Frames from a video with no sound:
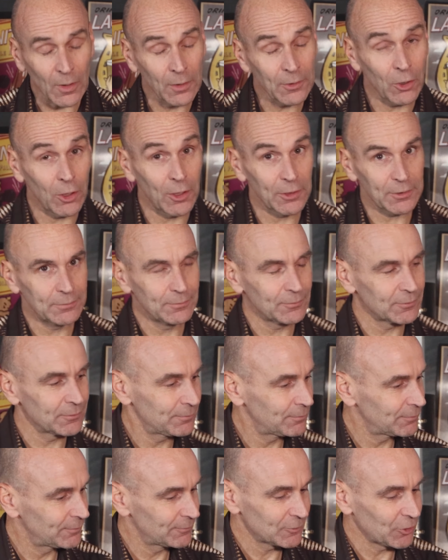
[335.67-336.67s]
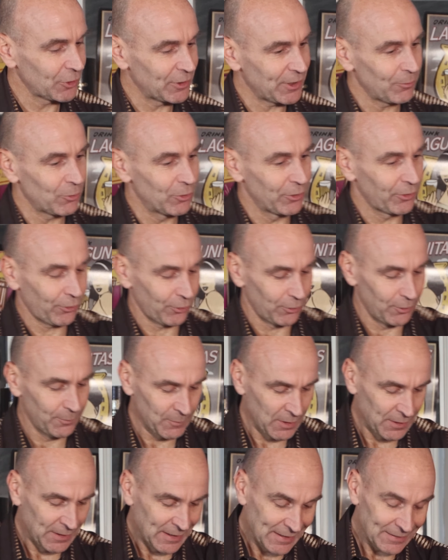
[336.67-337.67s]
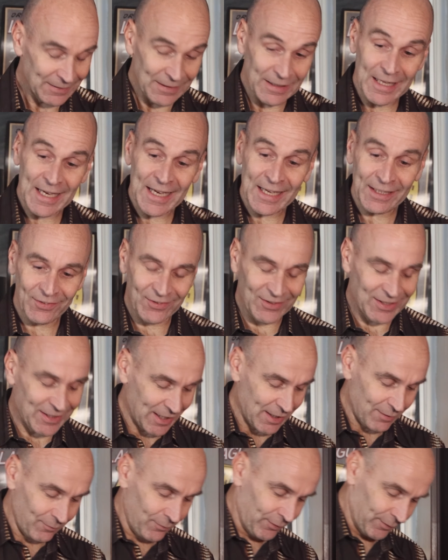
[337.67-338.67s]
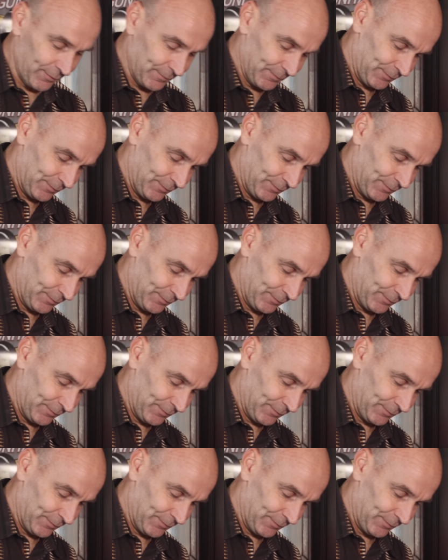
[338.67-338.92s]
God, I'm gonna keep going through. Let's give